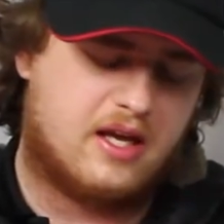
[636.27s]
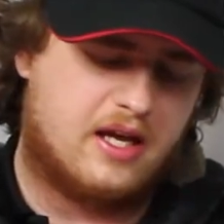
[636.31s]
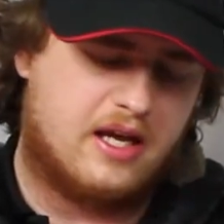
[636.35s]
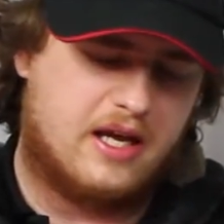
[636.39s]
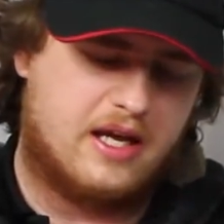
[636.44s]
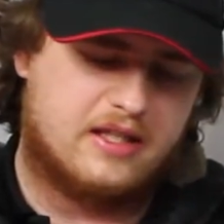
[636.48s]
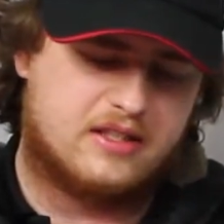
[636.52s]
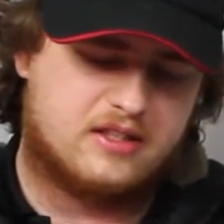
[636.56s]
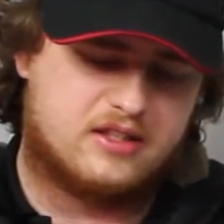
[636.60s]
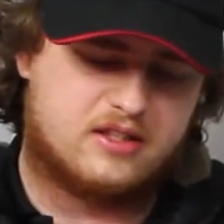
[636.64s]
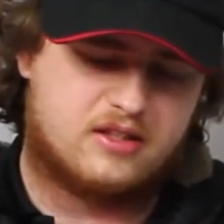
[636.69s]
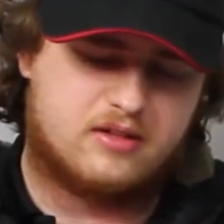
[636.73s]

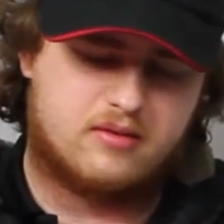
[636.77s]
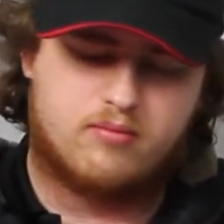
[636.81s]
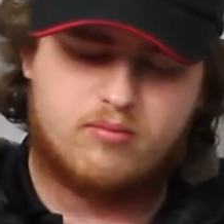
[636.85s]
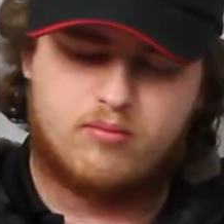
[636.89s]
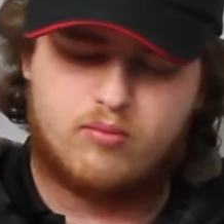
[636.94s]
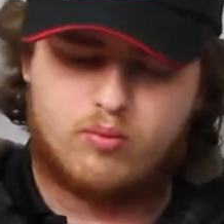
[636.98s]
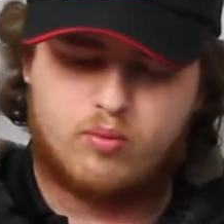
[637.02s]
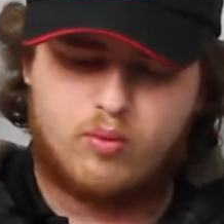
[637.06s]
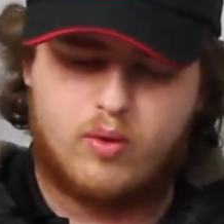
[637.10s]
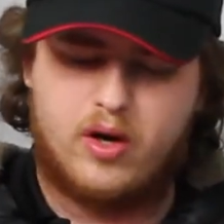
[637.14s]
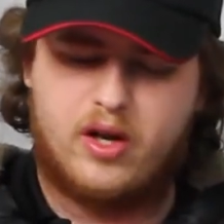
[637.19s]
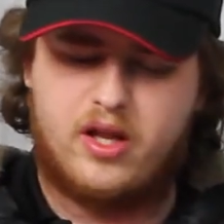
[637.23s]
It's
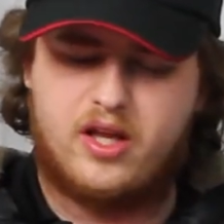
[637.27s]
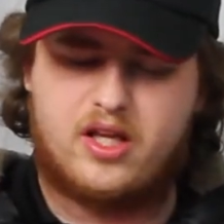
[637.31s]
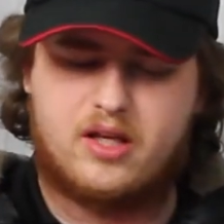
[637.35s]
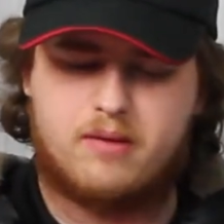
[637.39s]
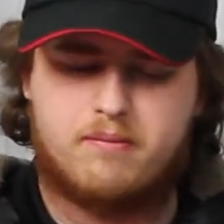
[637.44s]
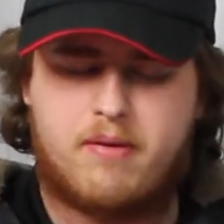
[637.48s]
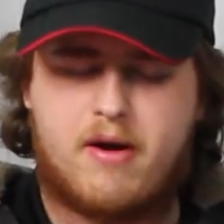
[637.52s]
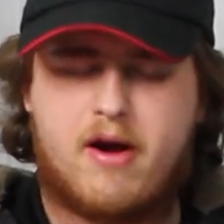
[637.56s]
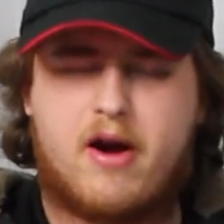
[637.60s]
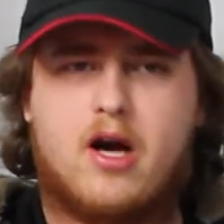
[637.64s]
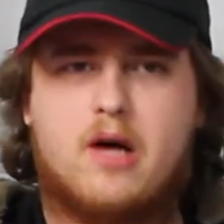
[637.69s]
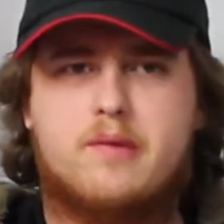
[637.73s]
really
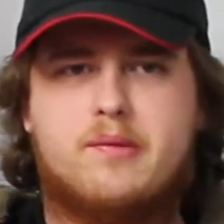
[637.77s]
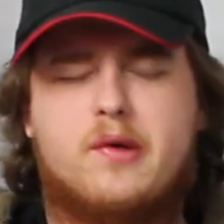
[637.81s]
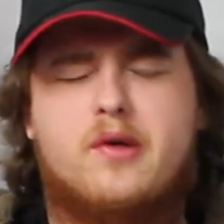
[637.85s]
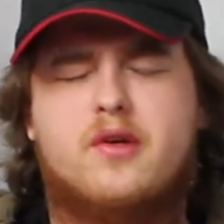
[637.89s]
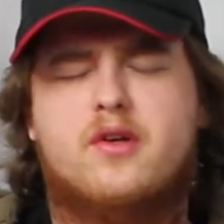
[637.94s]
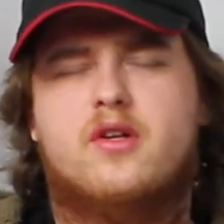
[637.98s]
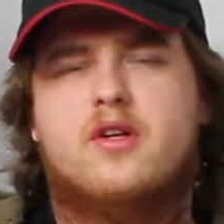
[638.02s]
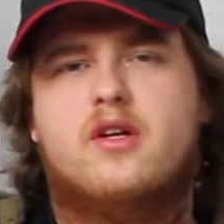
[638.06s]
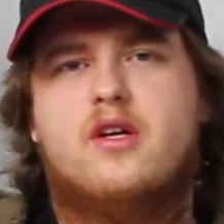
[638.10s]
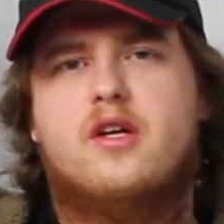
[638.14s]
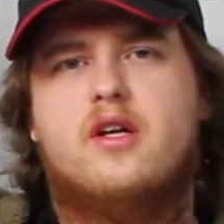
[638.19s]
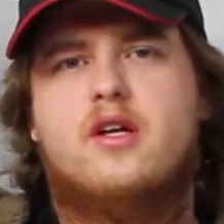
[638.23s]

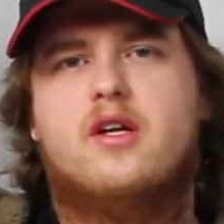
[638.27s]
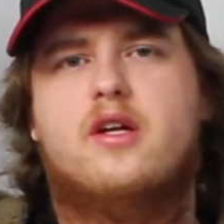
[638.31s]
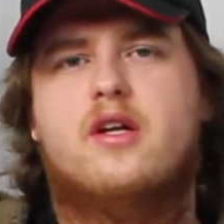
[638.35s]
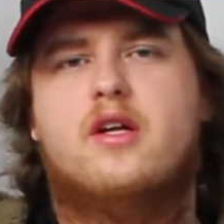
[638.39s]
comparable,